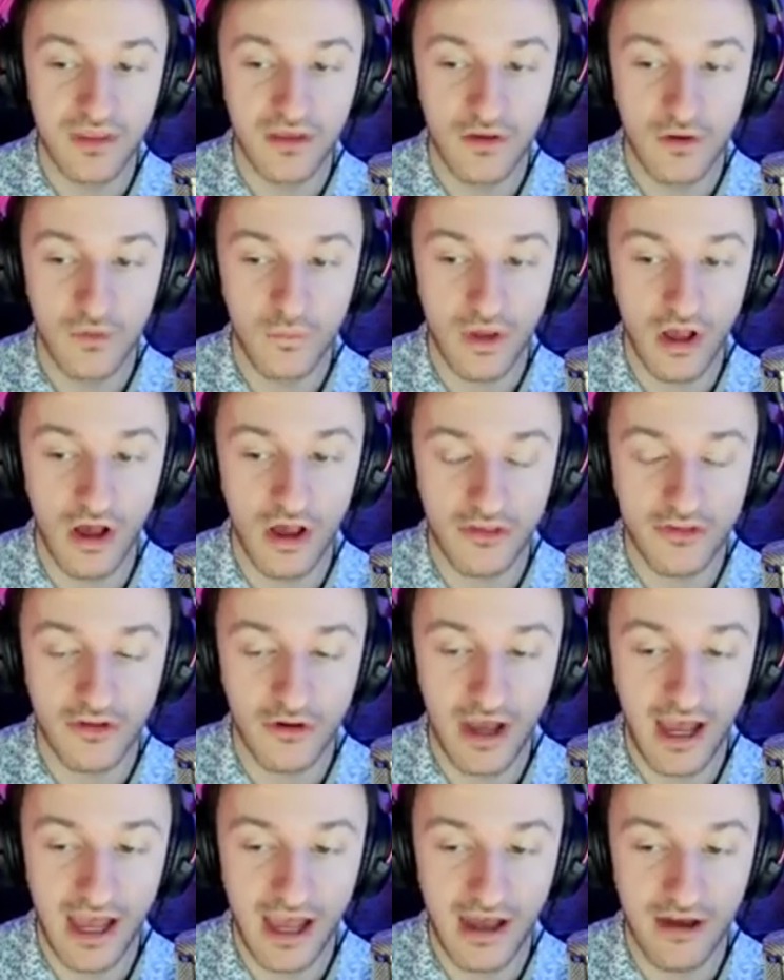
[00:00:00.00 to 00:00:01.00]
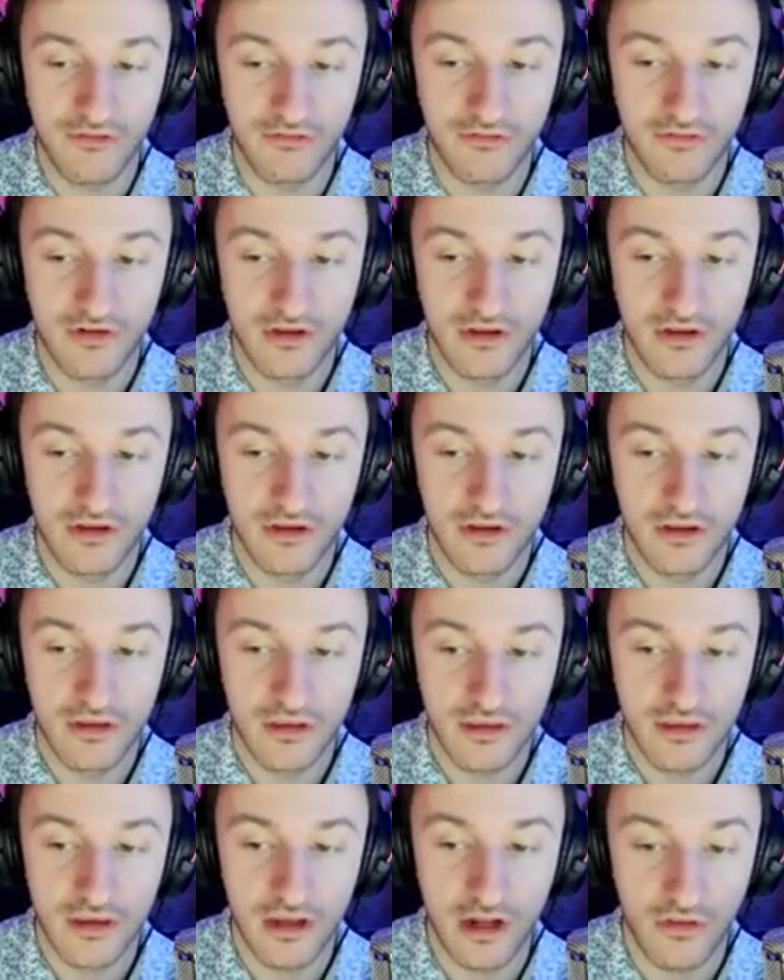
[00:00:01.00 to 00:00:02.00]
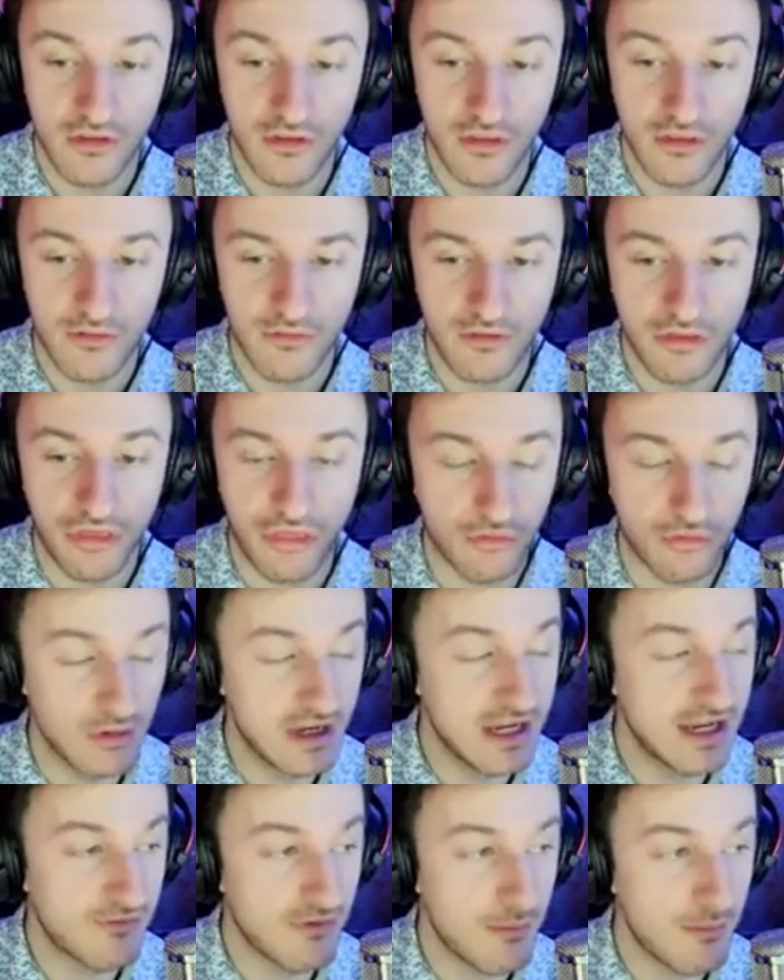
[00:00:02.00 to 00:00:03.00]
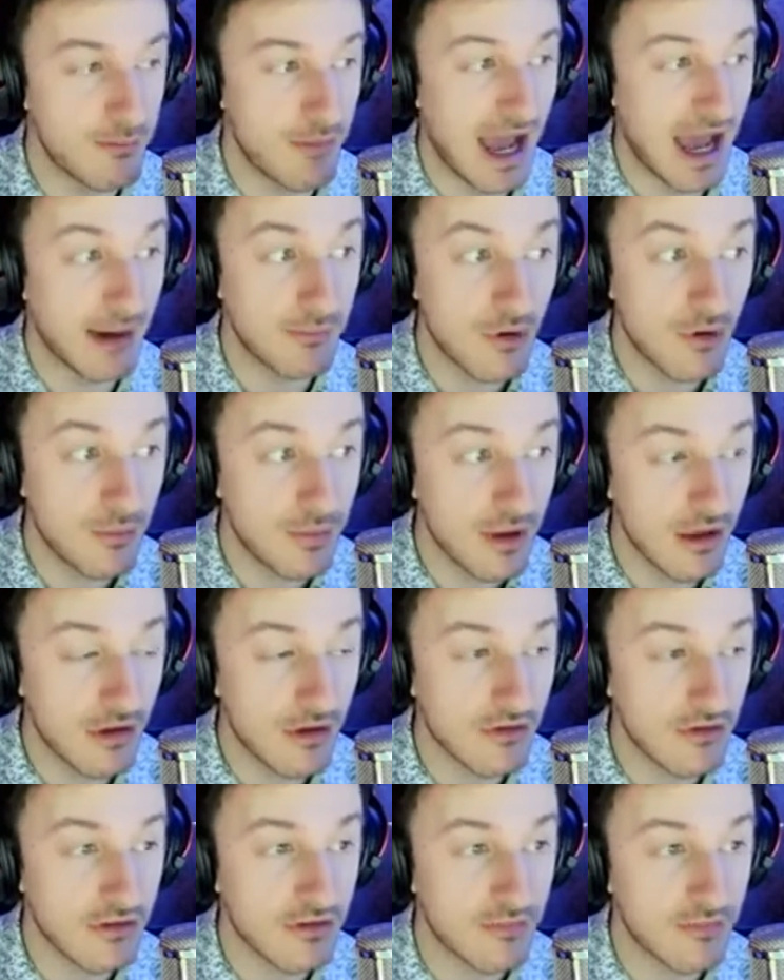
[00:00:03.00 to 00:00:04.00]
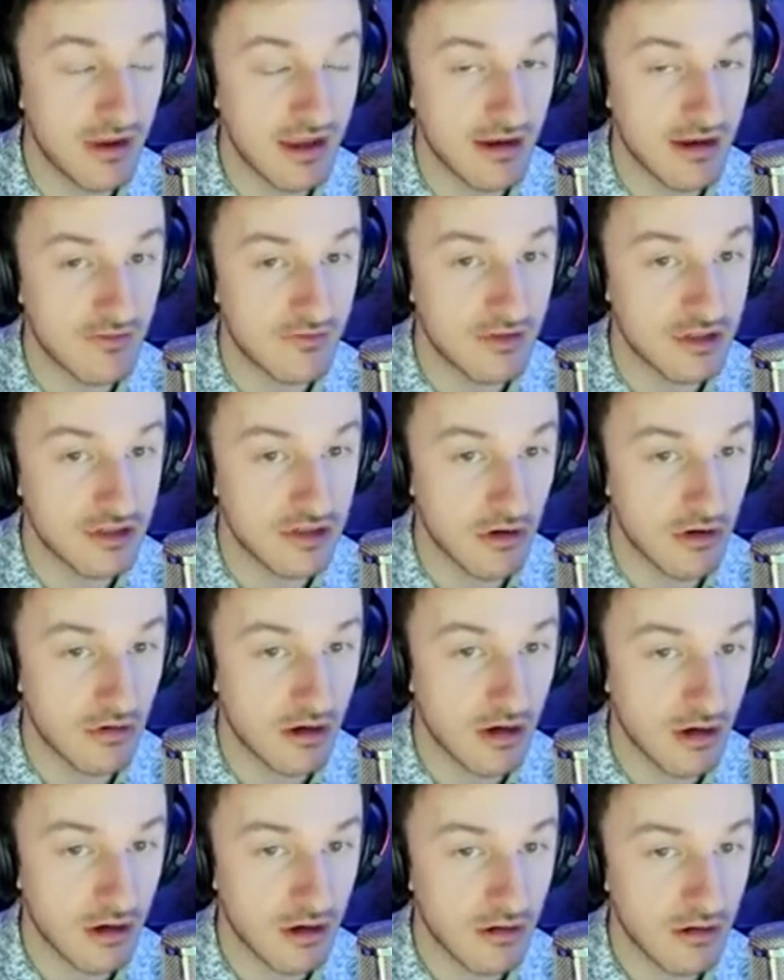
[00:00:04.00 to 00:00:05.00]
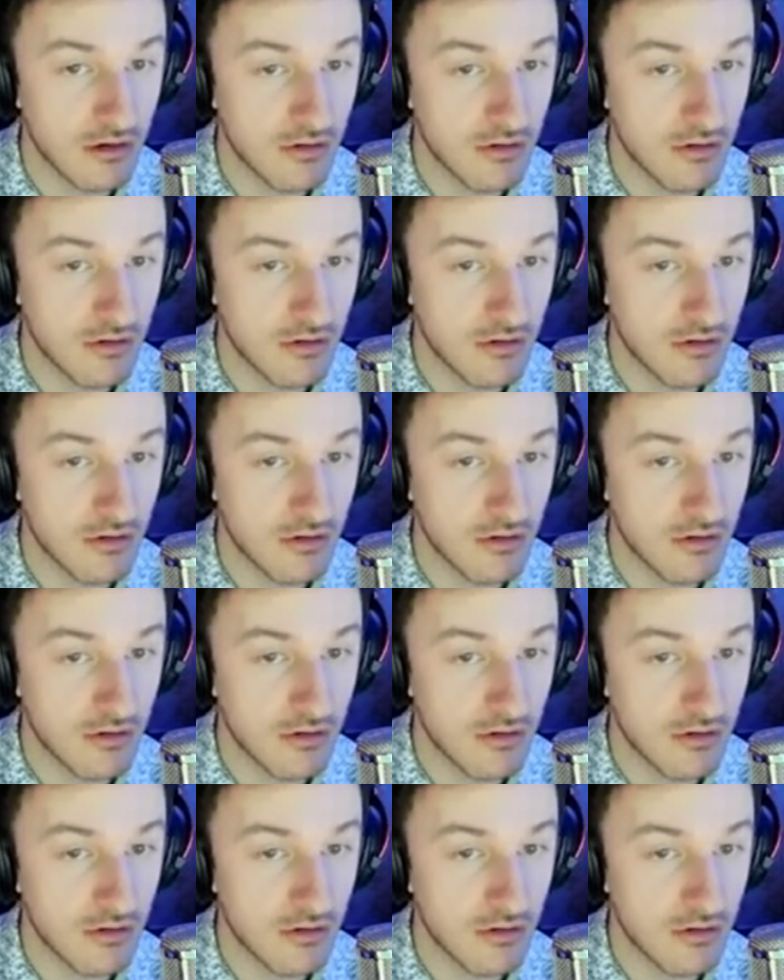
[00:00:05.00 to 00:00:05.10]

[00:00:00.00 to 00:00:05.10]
We also have 3 different Batmobiles. Speaking of the Joker.